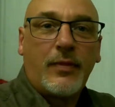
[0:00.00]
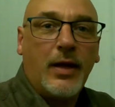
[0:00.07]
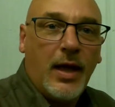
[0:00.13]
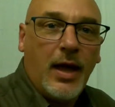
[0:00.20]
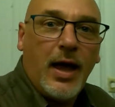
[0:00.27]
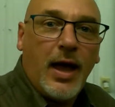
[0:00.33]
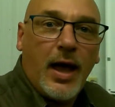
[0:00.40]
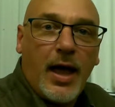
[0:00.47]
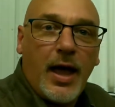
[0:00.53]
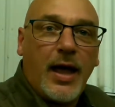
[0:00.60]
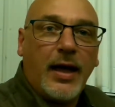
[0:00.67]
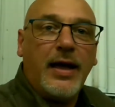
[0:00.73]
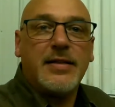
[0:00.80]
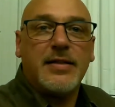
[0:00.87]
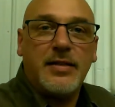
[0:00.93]

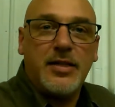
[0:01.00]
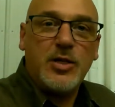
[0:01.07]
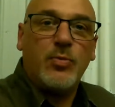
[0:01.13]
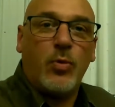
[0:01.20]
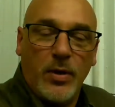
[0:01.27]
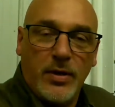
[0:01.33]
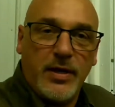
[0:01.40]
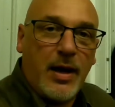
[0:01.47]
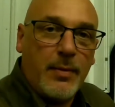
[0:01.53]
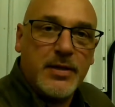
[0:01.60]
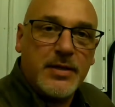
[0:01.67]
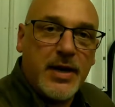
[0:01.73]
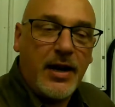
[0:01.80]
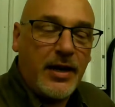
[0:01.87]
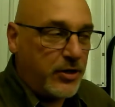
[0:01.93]
I guess at this point in time
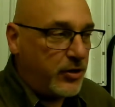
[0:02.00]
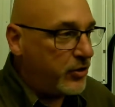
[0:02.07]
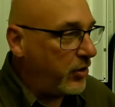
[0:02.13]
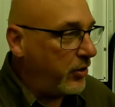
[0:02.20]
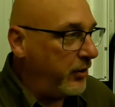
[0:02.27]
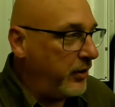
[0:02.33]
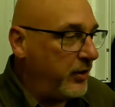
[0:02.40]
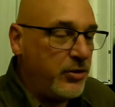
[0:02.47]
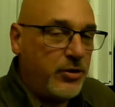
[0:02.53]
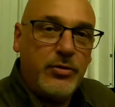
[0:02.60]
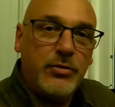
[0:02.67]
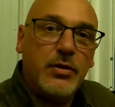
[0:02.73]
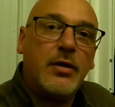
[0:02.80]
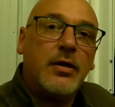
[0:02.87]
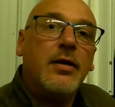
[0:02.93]
it's kind of turning
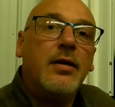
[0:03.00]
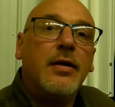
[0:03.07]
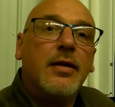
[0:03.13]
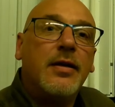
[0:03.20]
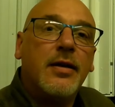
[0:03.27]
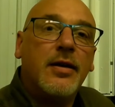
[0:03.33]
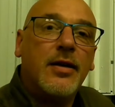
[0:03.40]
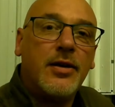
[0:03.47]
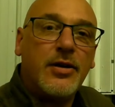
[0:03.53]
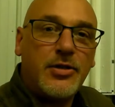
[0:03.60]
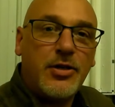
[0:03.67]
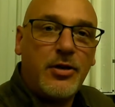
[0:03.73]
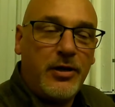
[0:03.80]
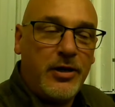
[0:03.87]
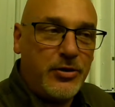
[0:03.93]
into a
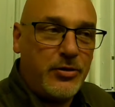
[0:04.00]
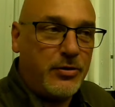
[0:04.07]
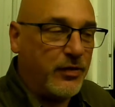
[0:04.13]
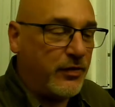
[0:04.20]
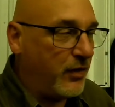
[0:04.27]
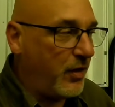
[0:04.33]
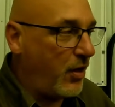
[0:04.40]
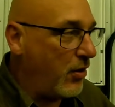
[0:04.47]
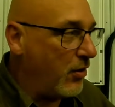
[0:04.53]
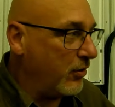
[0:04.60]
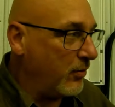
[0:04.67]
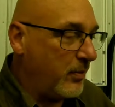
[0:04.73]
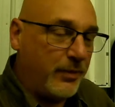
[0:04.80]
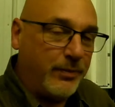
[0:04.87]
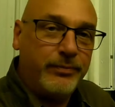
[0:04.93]

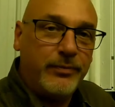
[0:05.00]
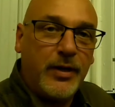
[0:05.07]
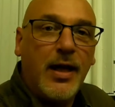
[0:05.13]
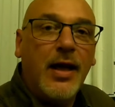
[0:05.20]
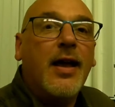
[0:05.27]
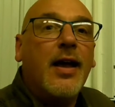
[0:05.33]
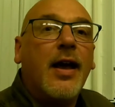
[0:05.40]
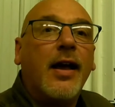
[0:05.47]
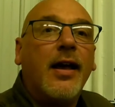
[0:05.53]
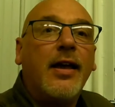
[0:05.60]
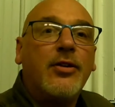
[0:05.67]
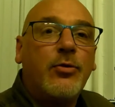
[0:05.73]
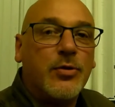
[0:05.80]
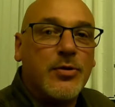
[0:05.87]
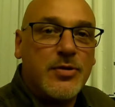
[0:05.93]
vlog, but I
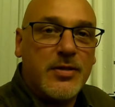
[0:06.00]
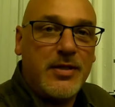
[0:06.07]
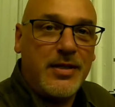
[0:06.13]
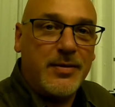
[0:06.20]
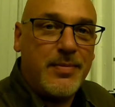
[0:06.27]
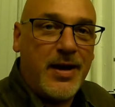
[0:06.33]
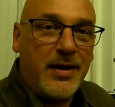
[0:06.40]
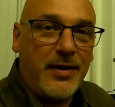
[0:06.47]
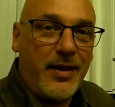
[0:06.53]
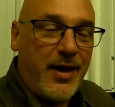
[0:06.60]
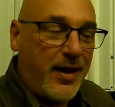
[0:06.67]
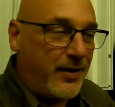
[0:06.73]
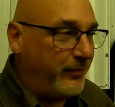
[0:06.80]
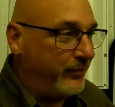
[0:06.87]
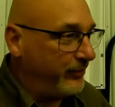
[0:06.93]
guess we'll see about
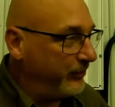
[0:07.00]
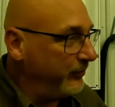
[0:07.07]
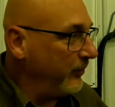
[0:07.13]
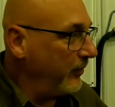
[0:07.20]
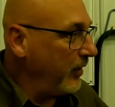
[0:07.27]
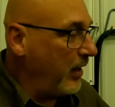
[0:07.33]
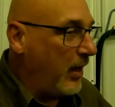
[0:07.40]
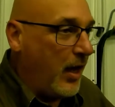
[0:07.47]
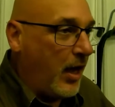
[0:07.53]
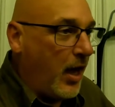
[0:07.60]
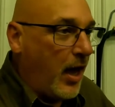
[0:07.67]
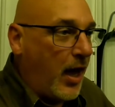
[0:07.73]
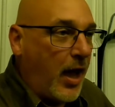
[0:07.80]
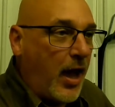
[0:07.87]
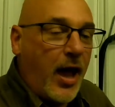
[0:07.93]
that.
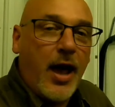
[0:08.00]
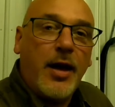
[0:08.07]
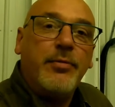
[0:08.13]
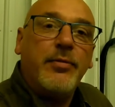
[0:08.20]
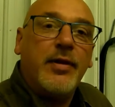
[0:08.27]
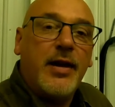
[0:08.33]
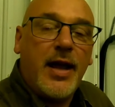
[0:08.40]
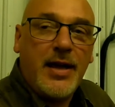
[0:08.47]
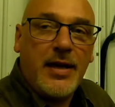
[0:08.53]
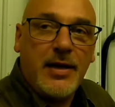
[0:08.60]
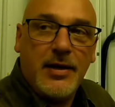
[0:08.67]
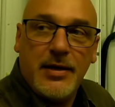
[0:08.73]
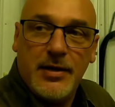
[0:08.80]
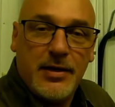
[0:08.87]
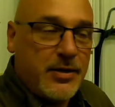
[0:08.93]
Today
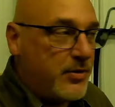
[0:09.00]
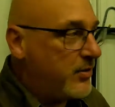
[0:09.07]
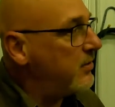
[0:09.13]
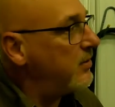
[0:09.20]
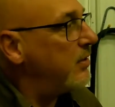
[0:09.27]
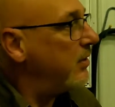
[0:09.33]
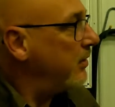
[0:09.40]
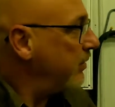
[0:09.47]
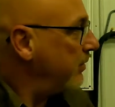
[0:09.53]
is